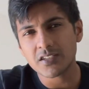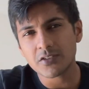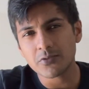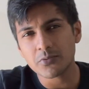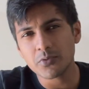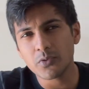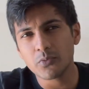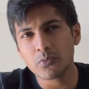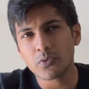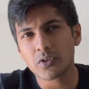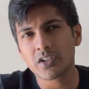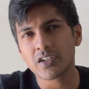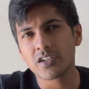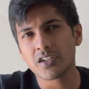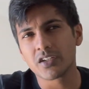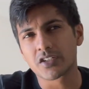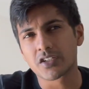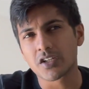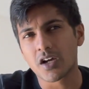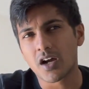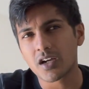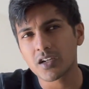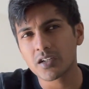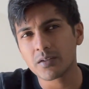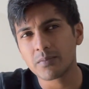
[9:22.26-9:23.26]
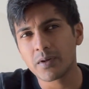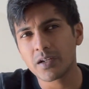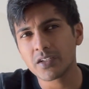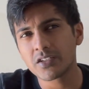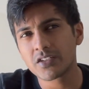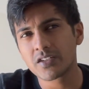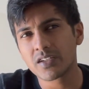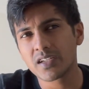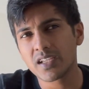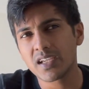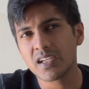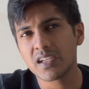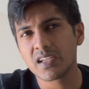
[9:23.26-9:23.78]
one we're going to talk about
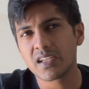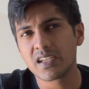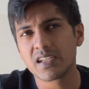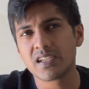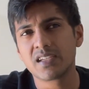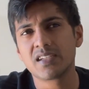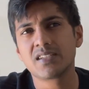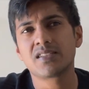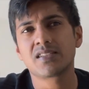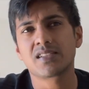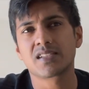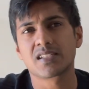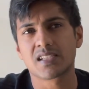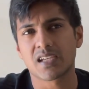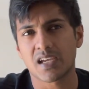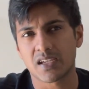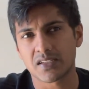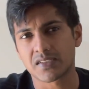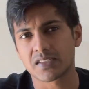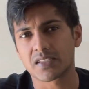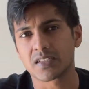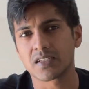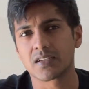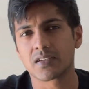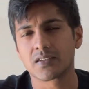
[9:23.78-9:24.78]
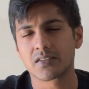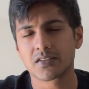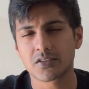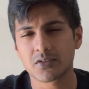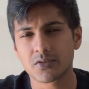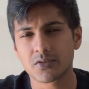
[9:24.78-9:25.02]
today is Tesla. So